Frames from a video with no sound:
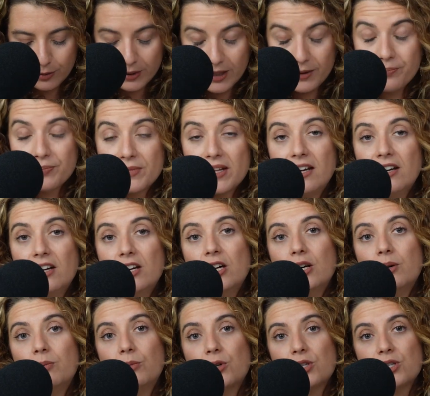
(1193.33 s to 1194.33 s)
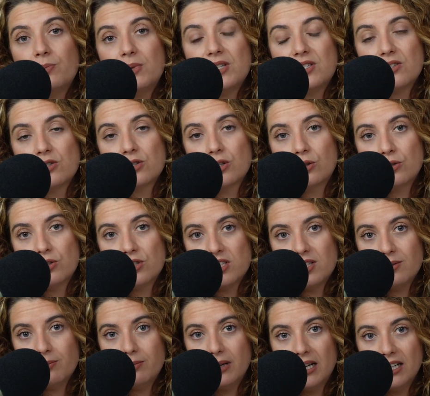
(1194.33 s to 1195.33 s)
Well, most business coaches
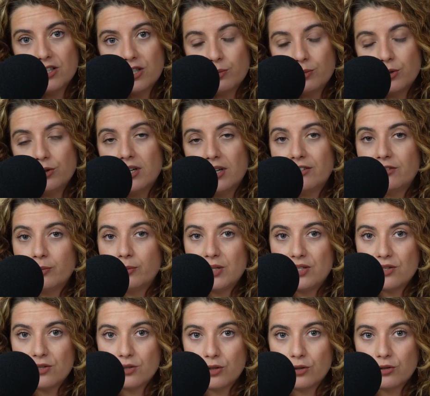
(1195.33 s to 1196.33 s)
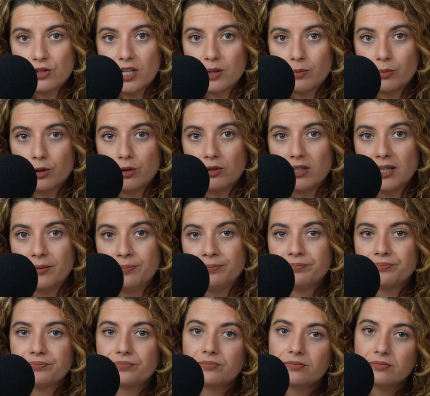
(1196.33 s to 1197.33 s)
in Belgium who have a business coaching program
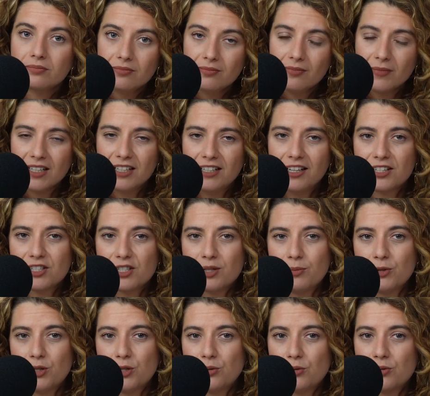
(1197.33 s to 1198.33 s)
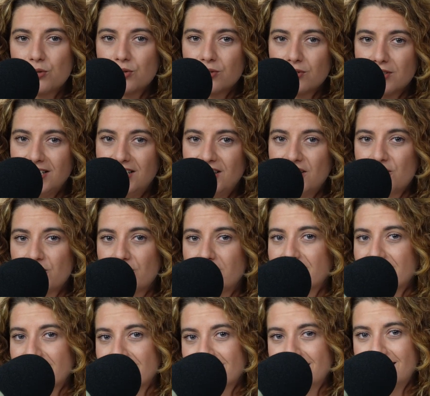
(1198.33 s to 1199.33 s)
got some juice
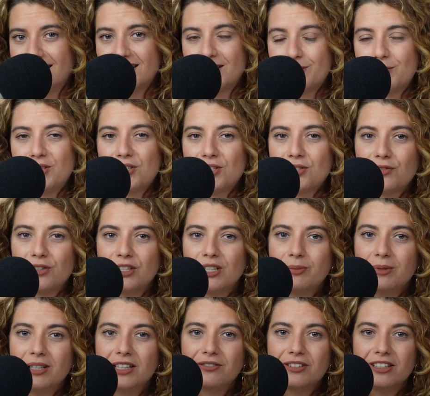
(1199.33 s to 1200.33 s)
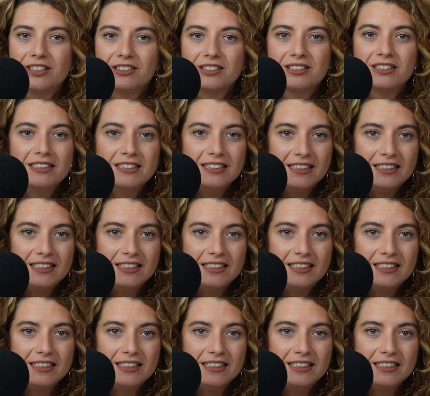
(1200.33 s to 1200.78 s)
initially at the Business Freedom Elevator.